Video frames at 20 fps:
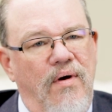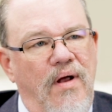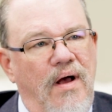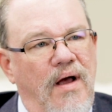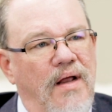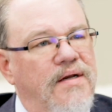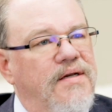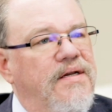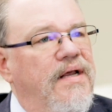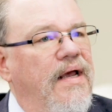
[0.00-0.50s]

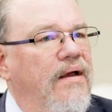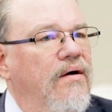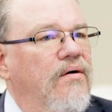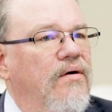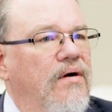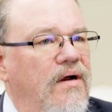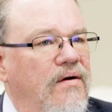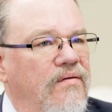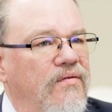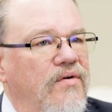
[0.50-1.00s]
not tail
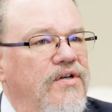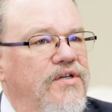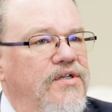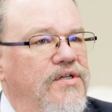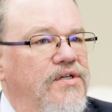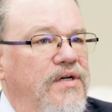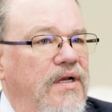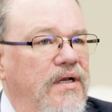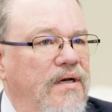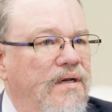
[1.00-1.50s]
coverage
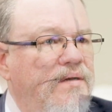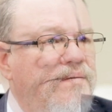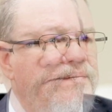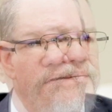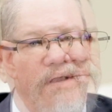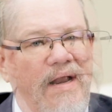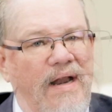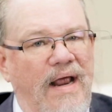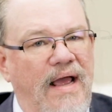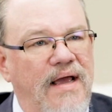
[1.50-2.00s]
is needed.
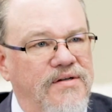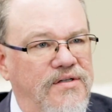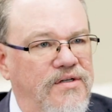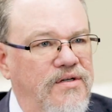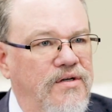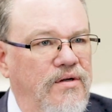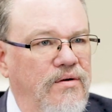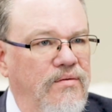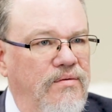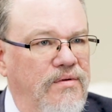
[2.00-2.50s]
That has
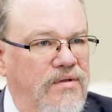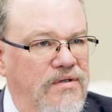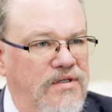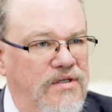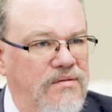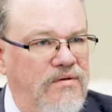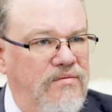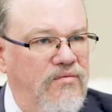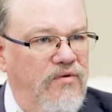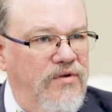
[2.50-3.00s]
to do
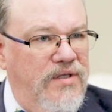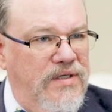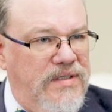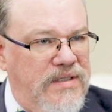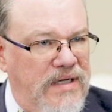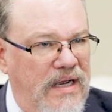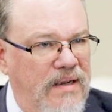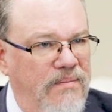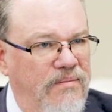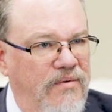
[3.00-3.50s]
with the
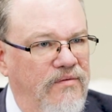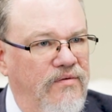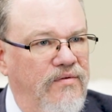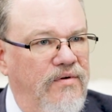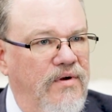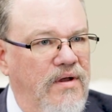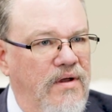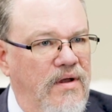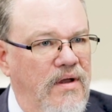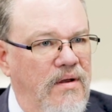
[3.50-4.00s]
type of
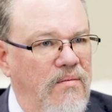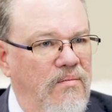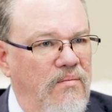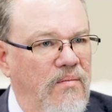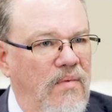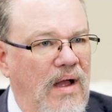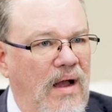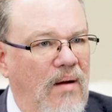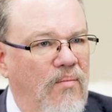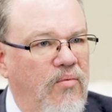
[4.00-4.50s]

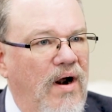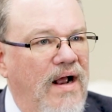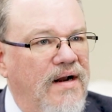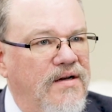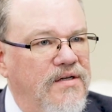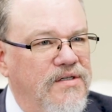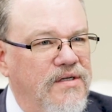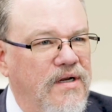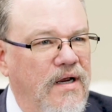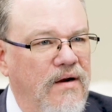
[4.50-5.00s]

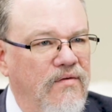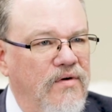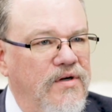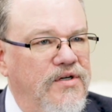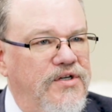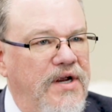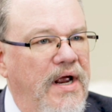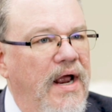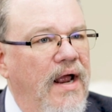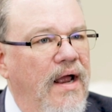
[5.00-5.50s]
malpractice
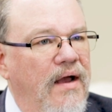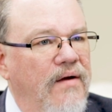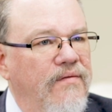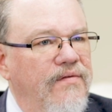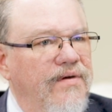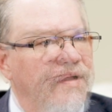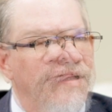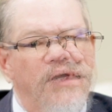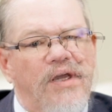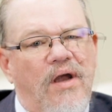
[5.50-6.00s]
coverage you
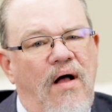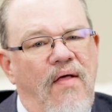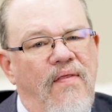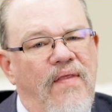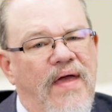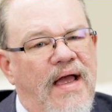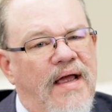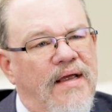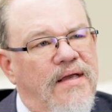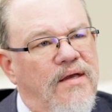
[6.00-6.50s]
have. Beyond
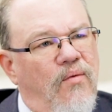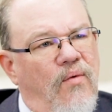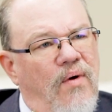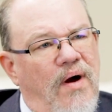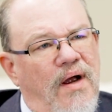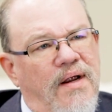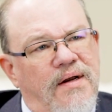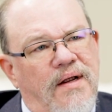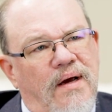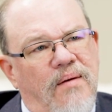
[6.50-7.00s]
that, you
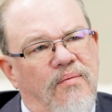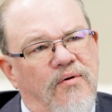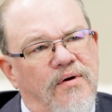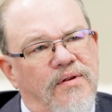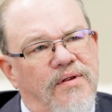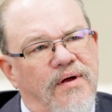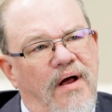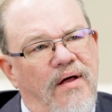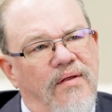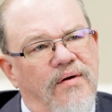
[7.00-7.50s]
wind up
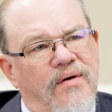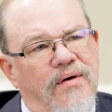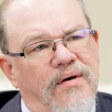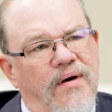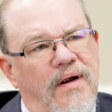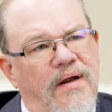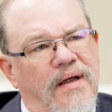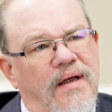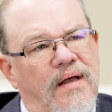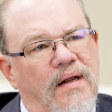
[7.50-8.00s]
with other
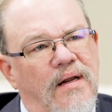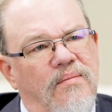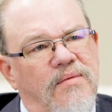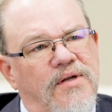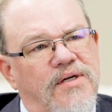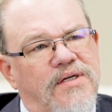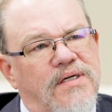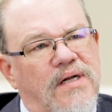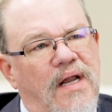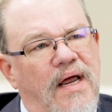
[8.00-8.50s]

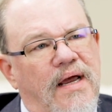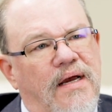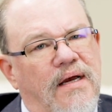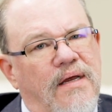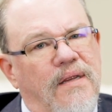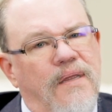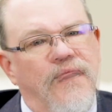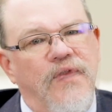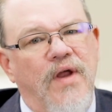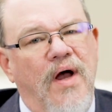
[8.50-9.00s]
elements like
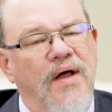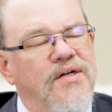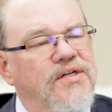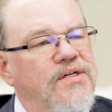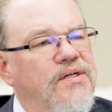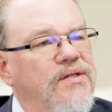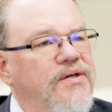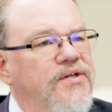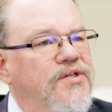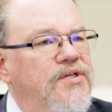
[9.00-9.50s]

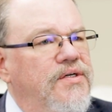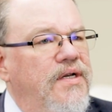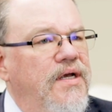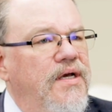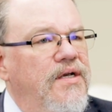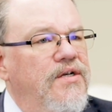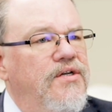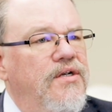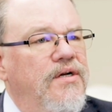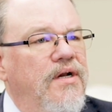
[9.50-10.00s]

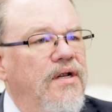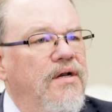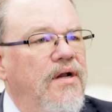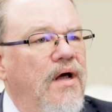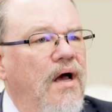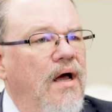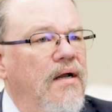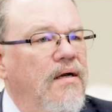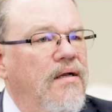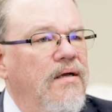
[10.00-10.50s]
non-solicitation and
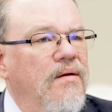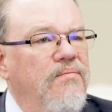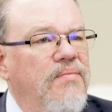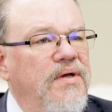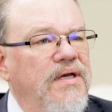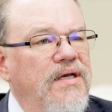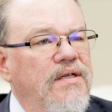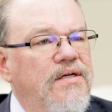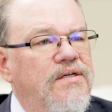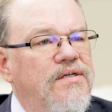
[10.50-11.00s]

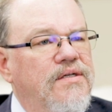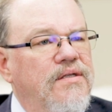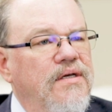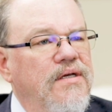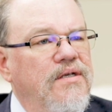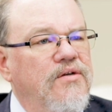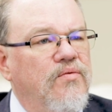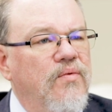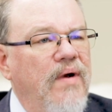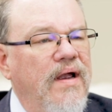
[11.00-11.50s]
non-competes.
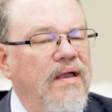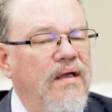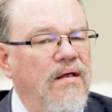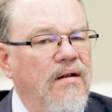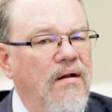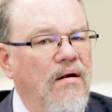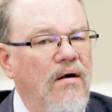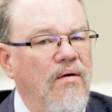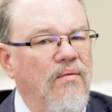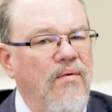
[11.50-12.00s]
These
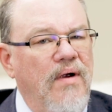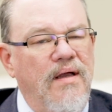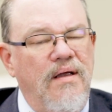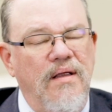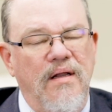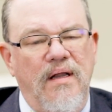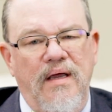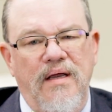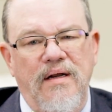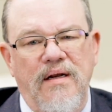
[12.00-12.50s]
are
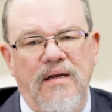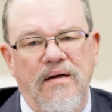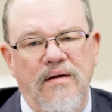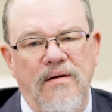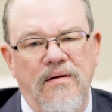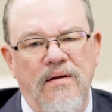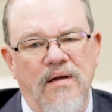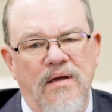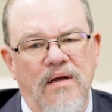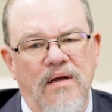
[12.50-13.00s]

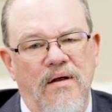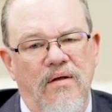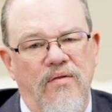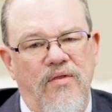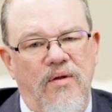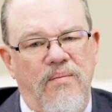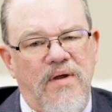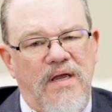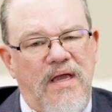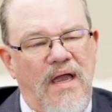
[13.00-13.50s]
regulating
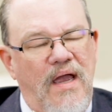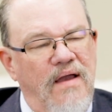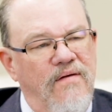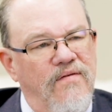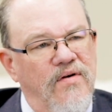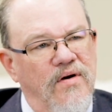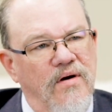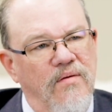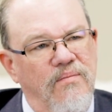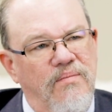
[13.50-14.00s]
the
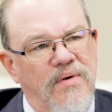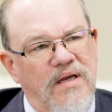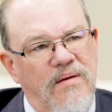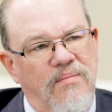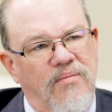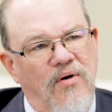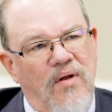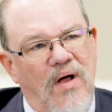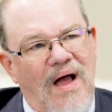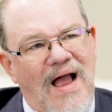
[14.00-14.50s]
behavior of
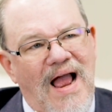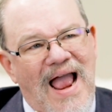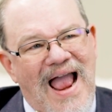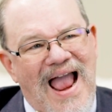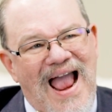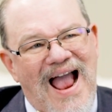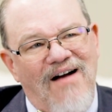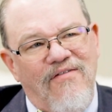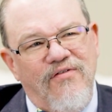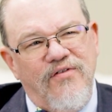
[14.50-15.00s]
people
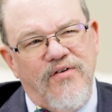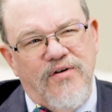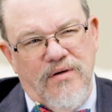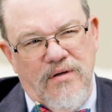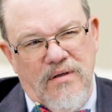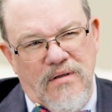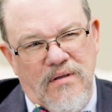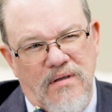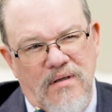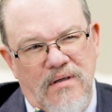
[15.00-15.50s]

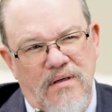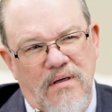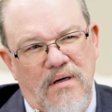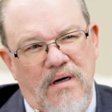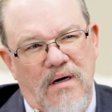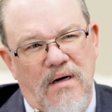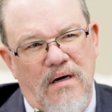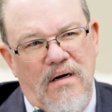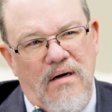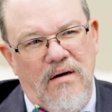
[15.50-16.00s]
after
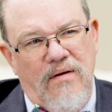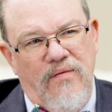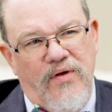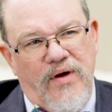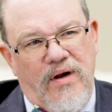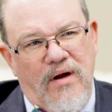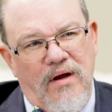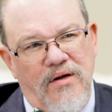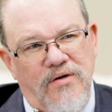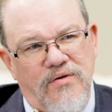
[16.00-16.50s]
the
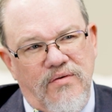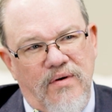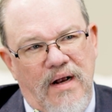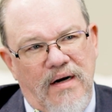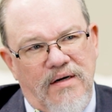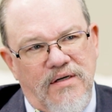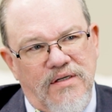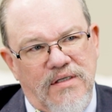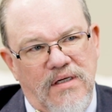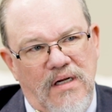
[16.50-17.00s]

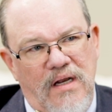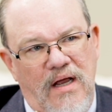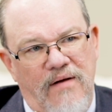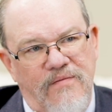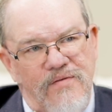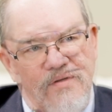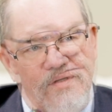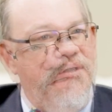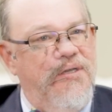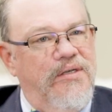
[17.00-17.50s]
contract is
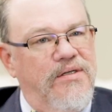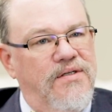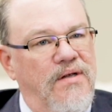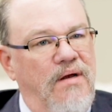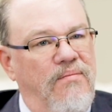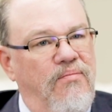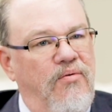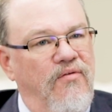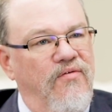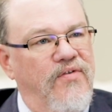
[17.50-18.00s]
left. These
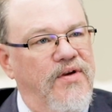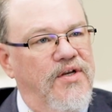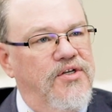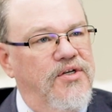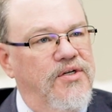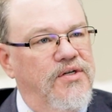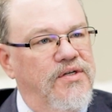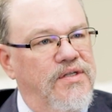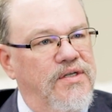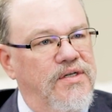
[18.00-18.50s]

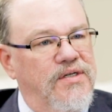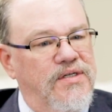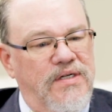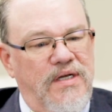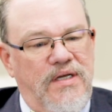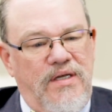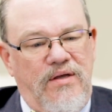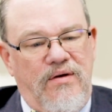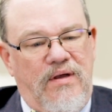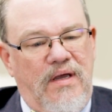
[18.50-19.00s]
provisions that
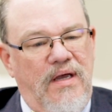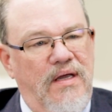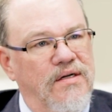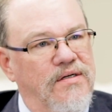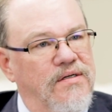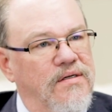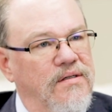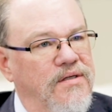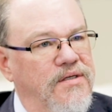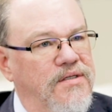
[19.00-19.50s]
say you can't
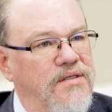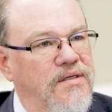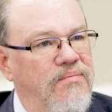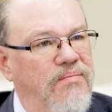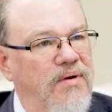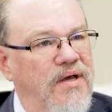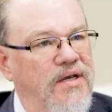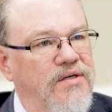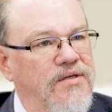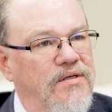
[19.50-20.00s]
solicit
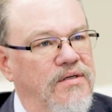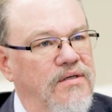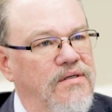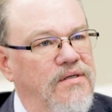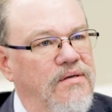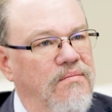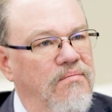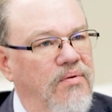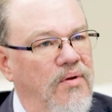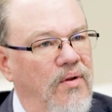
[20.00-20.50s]

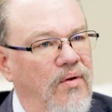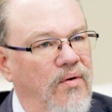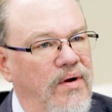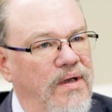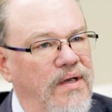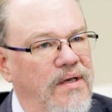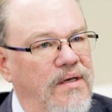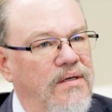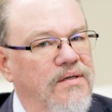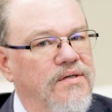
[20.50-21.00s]
patients,
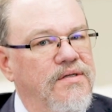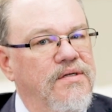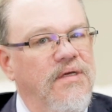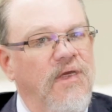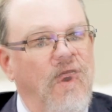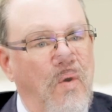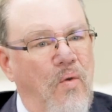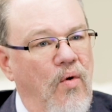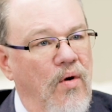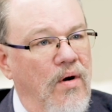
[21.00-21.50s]
employees,
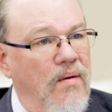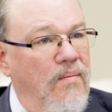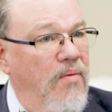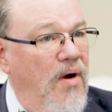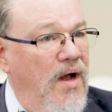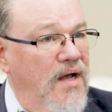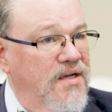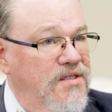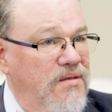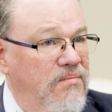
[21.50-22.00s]
or
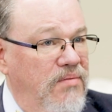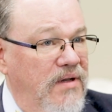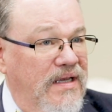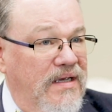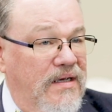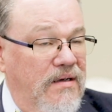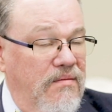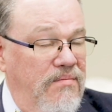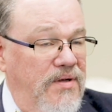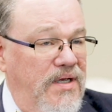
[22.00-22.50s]
possibly
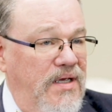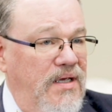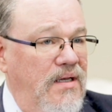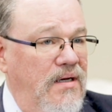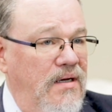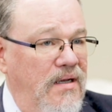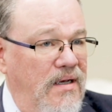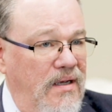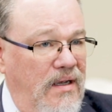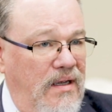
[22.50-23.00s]

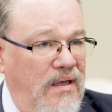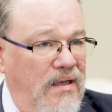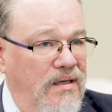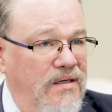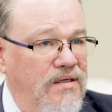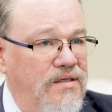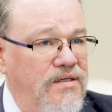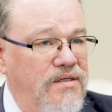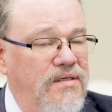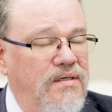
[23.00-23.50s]
compete
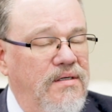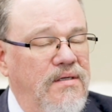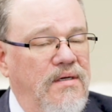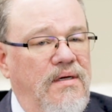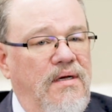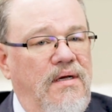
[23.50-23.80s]
against